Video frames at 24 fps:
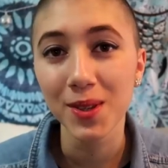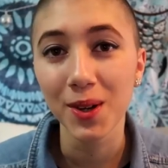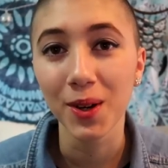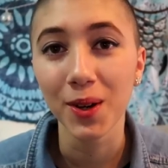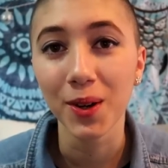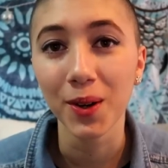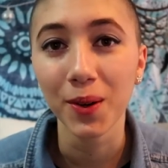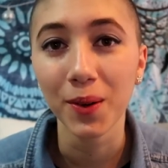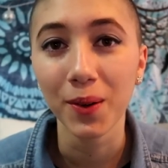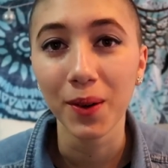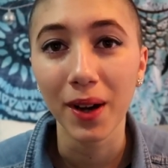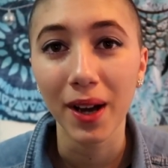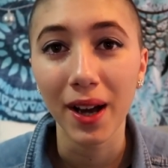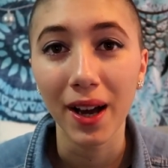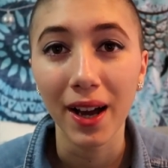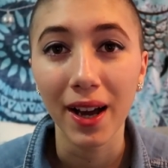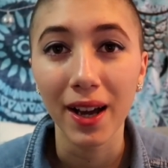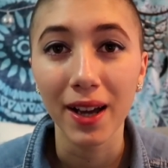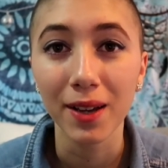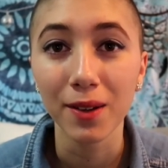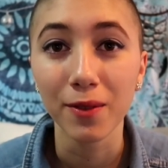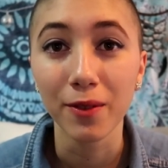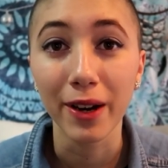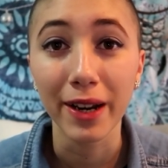So
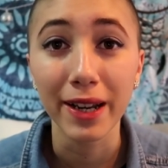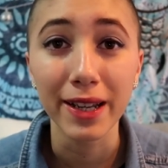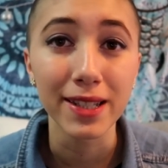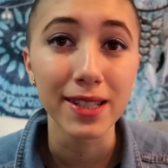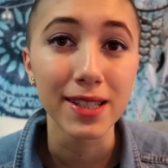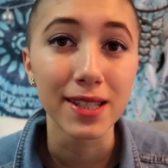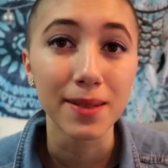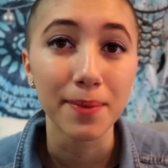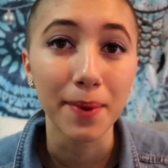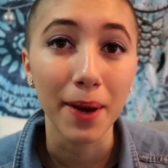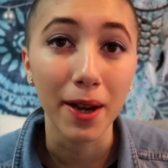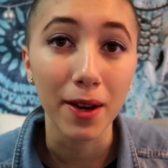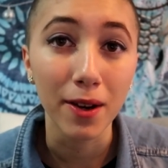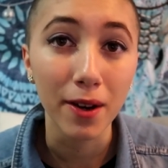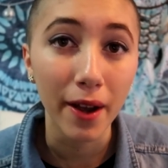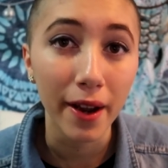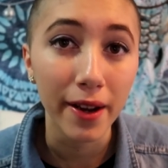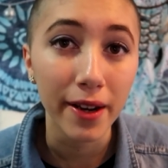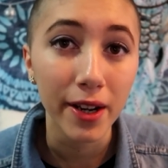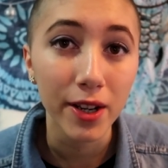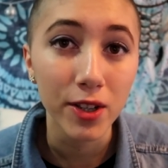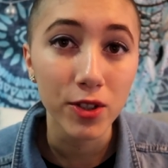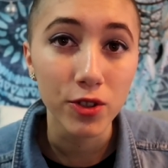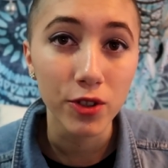I raised about
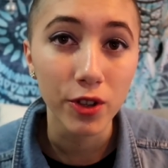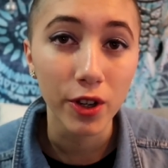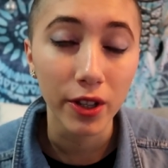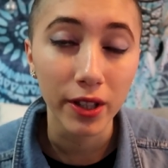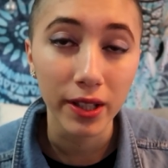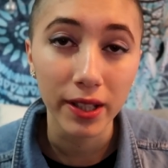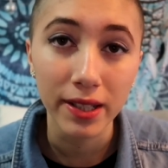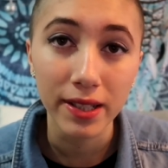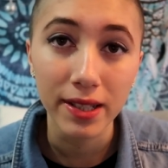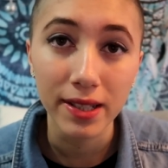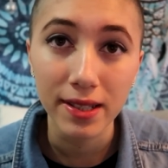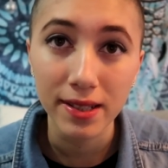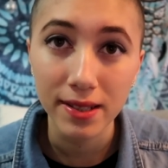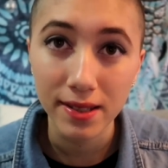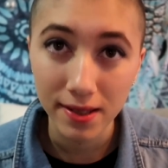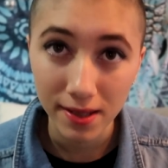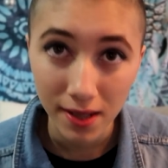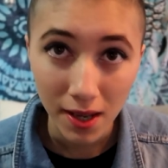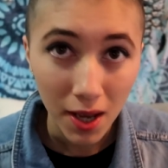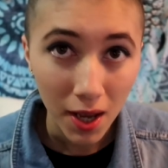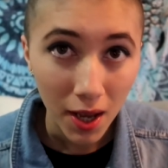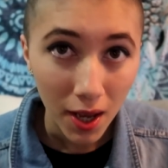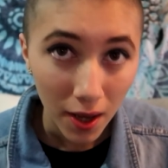$900